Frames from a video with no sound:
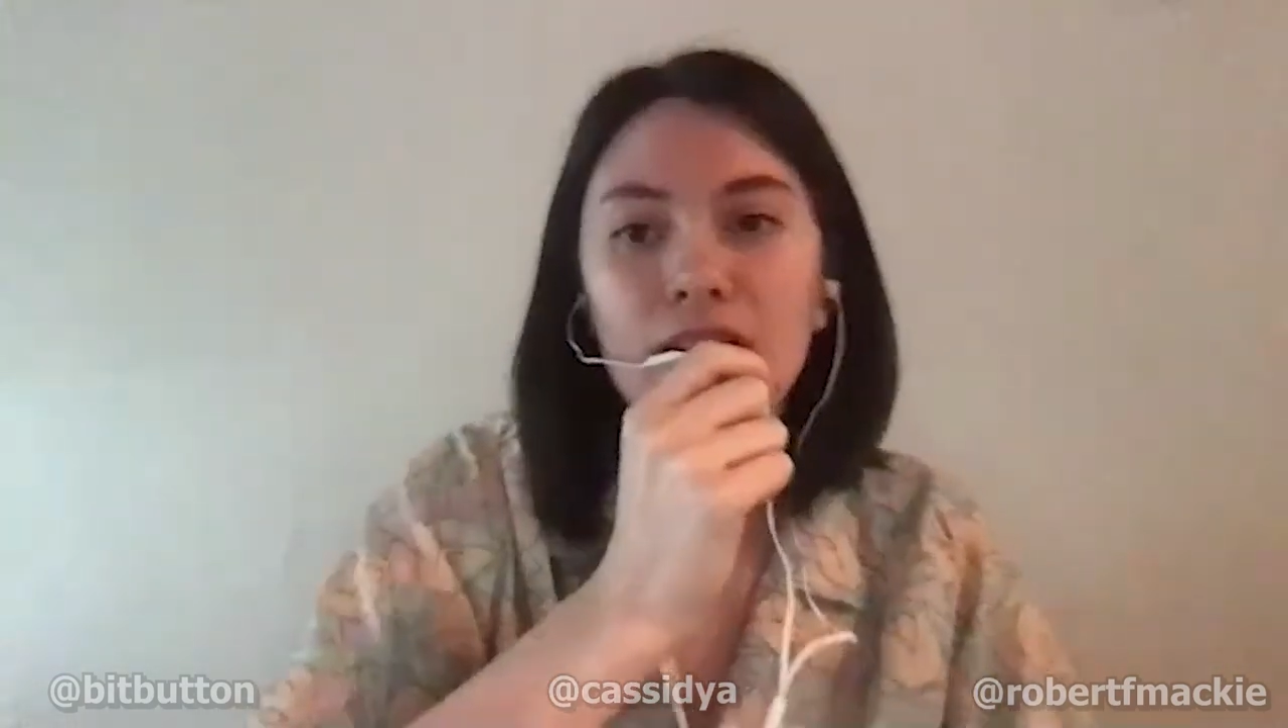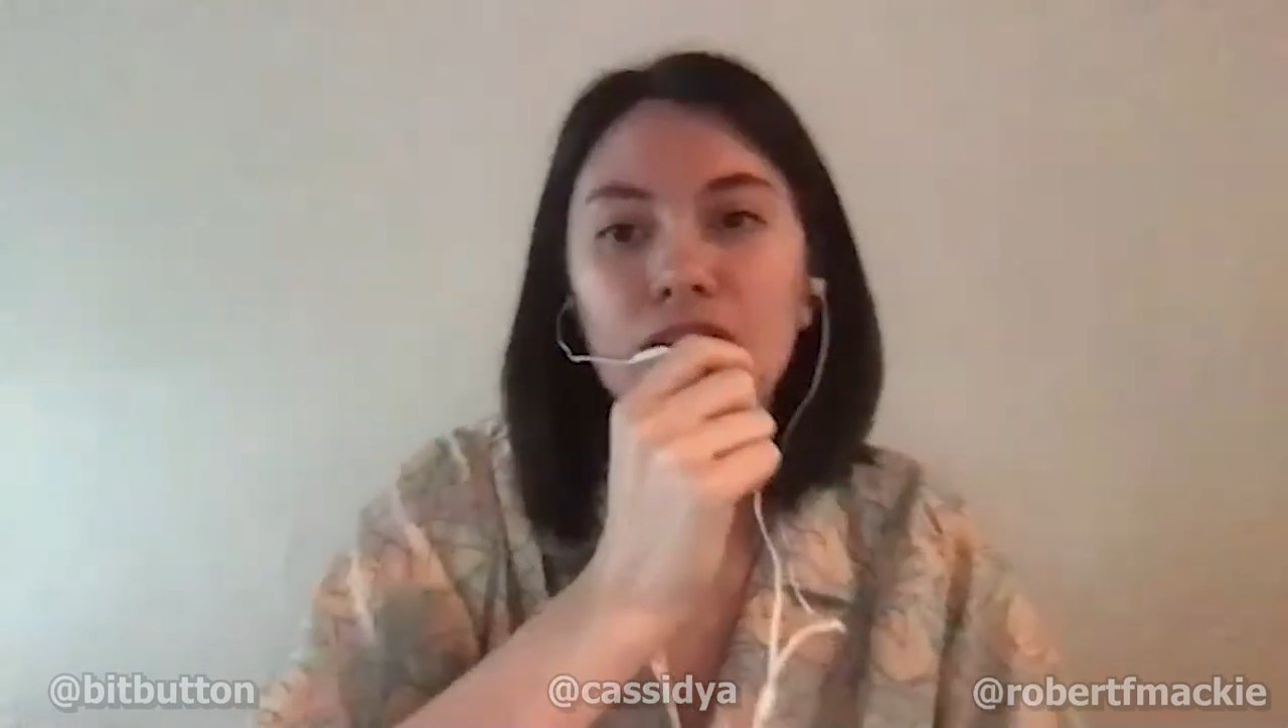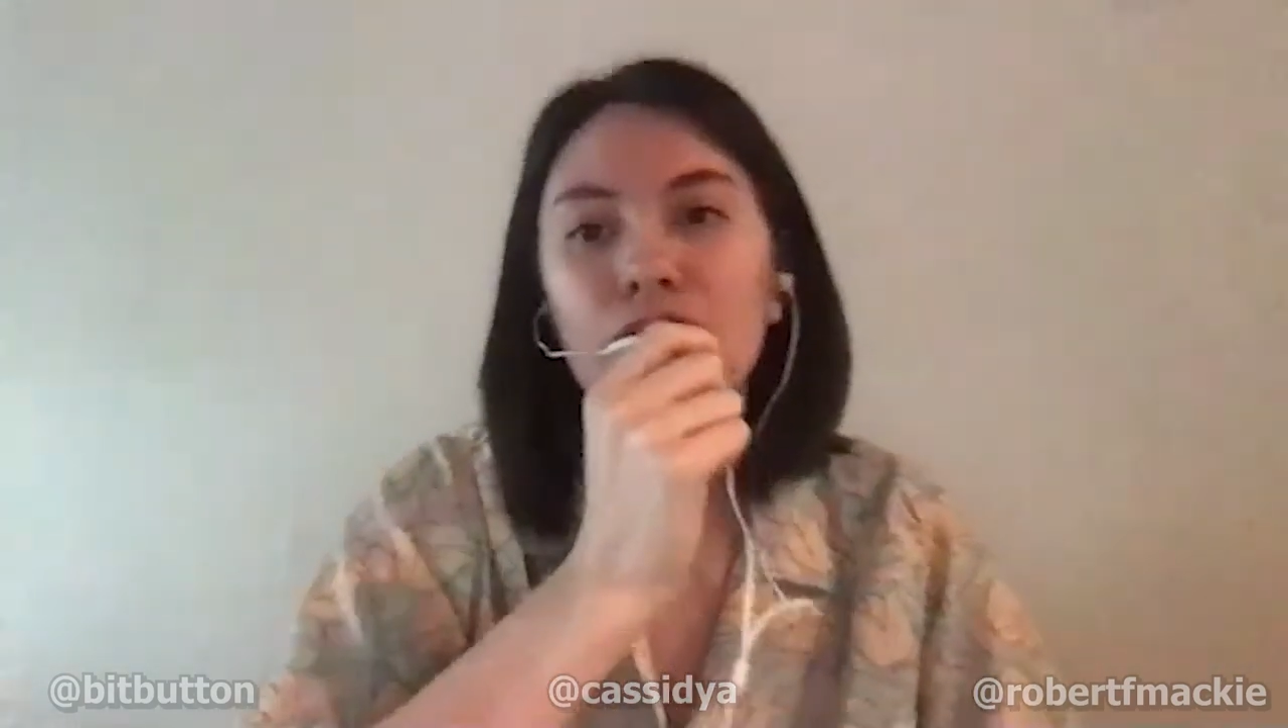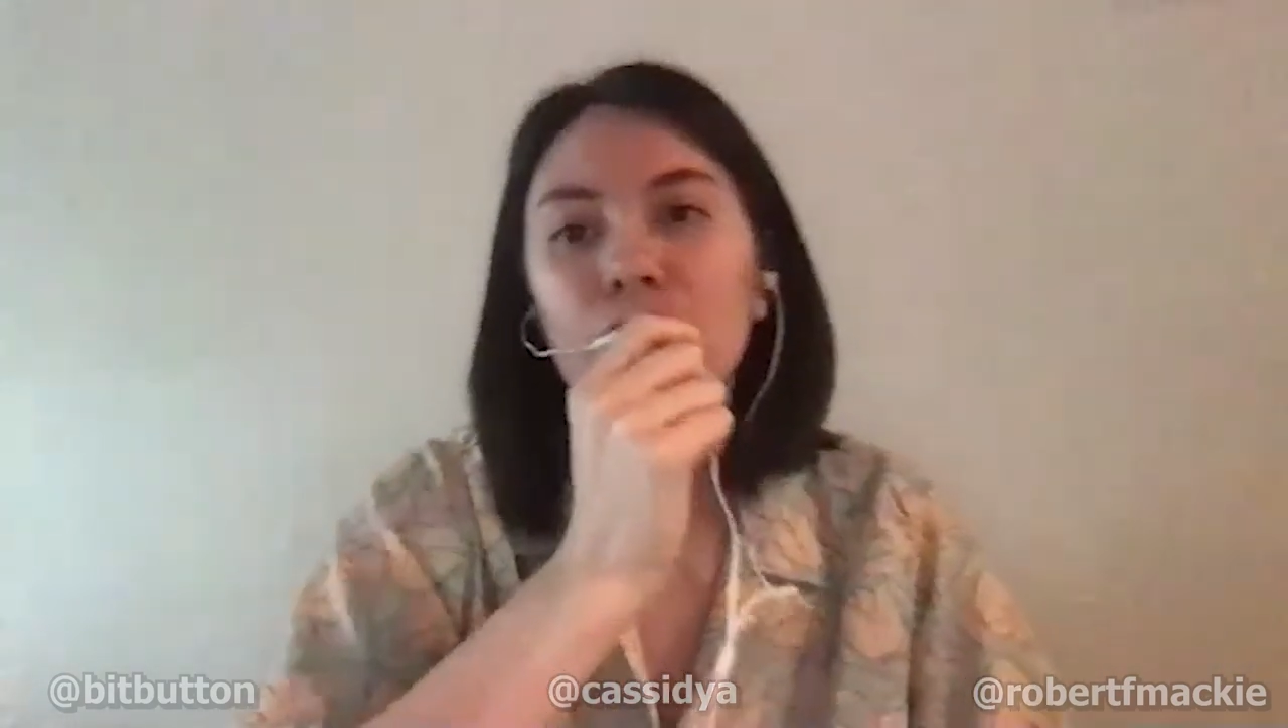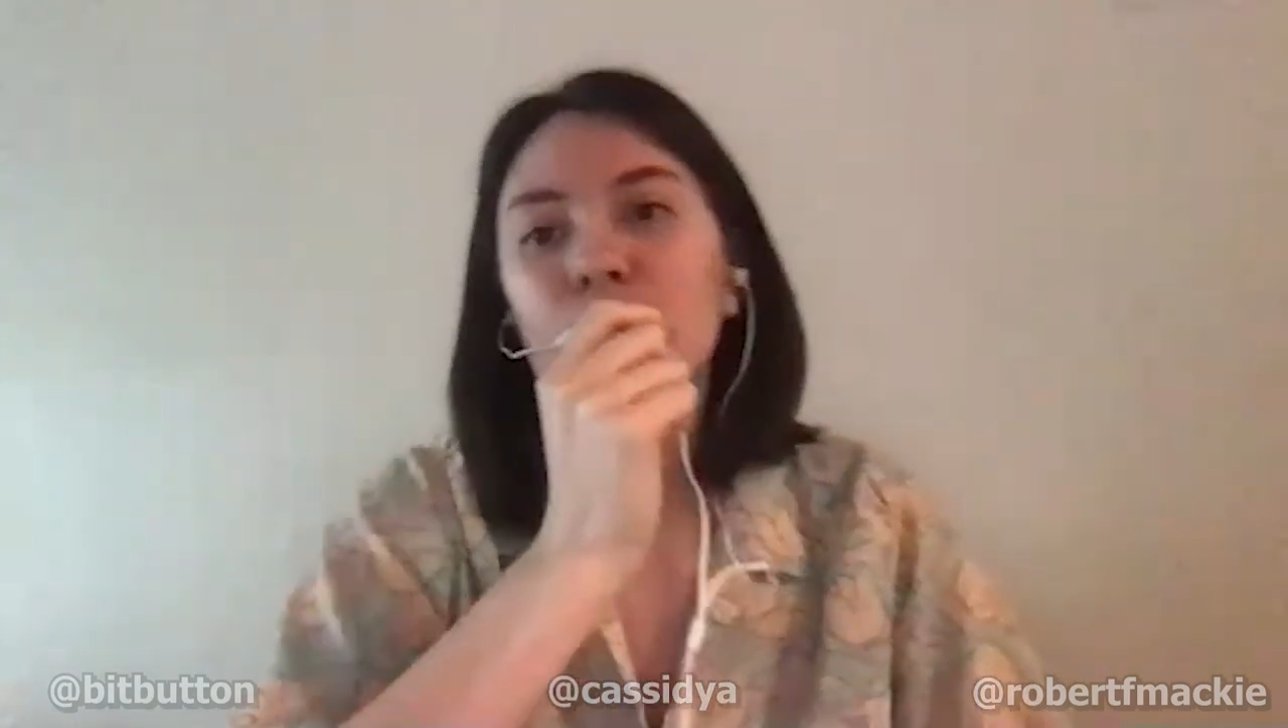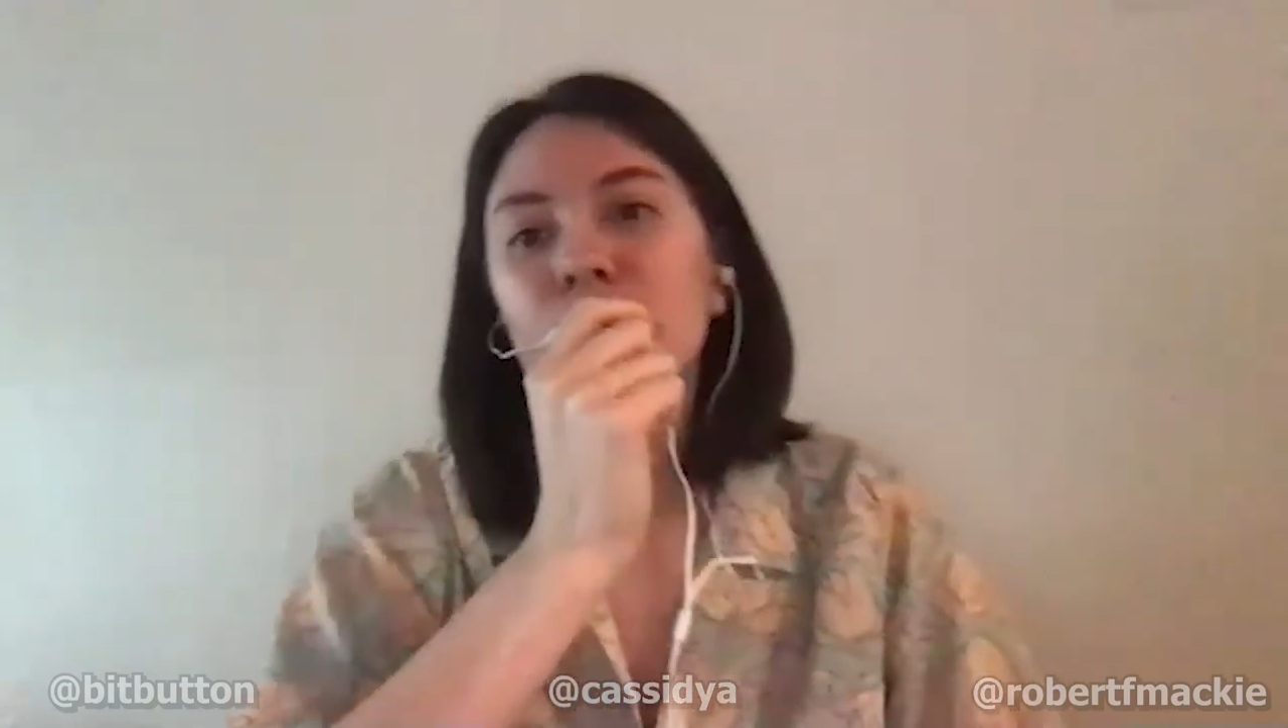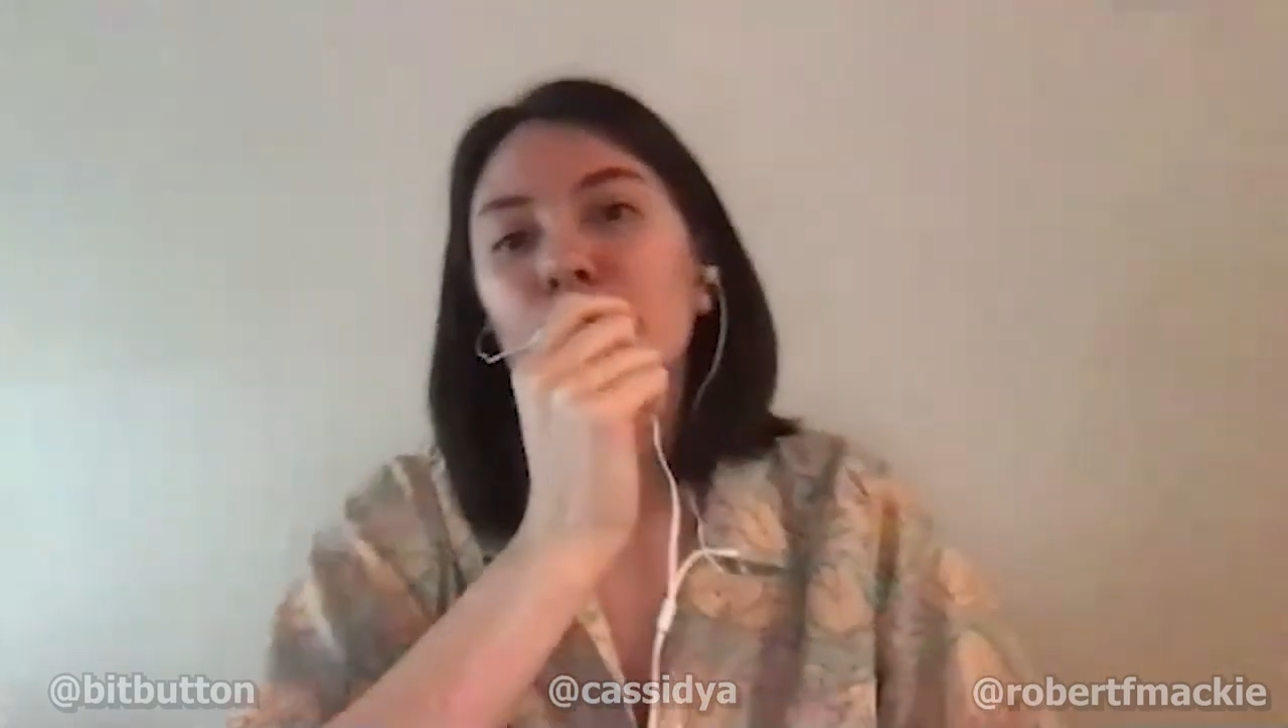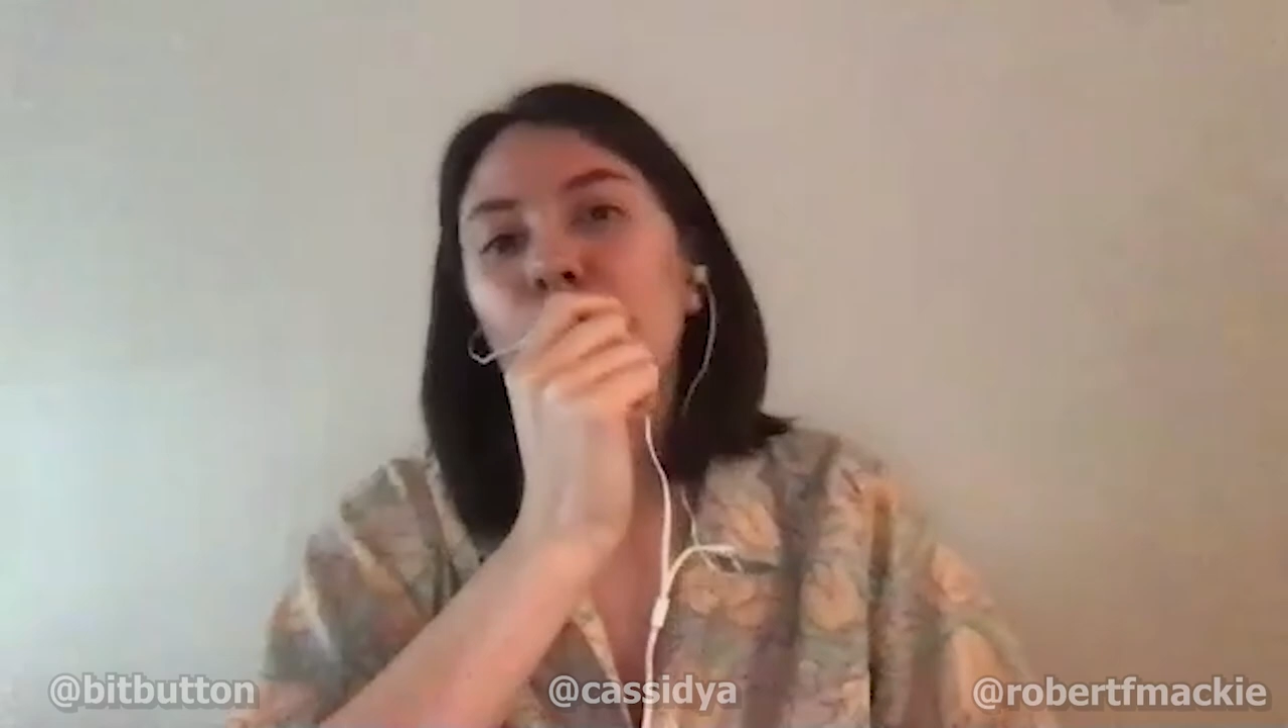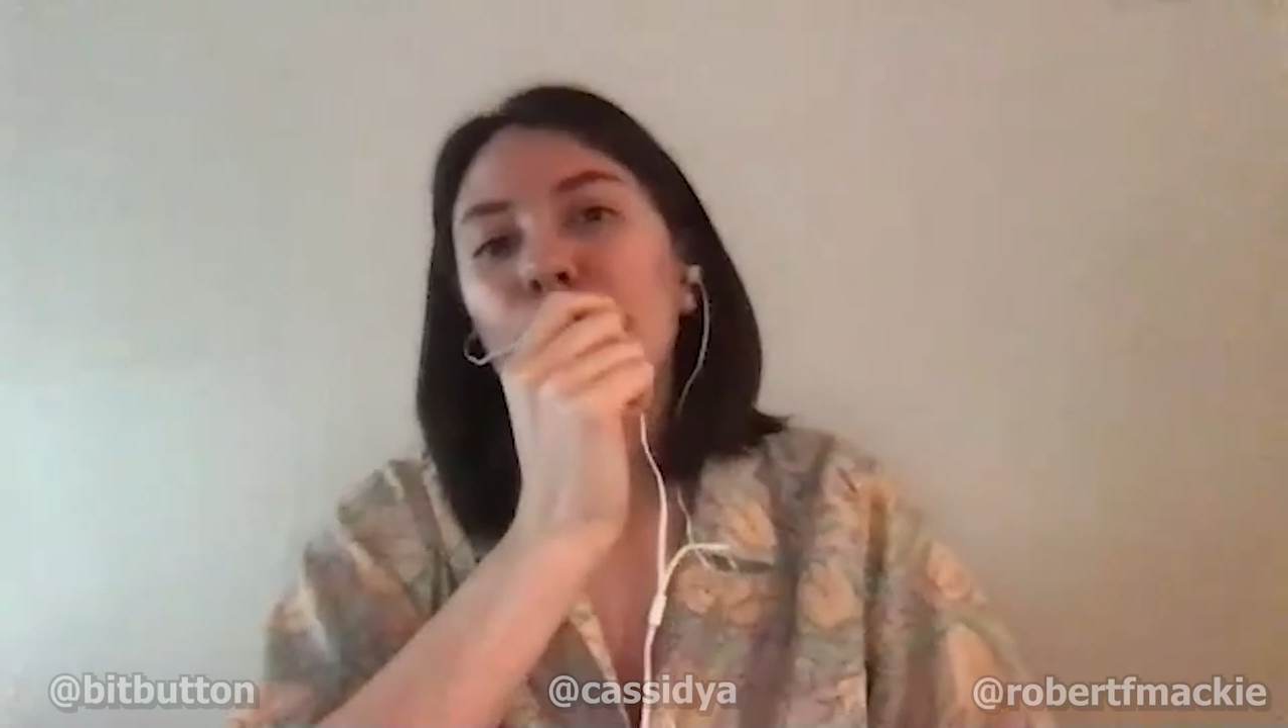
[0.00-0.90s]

a goose,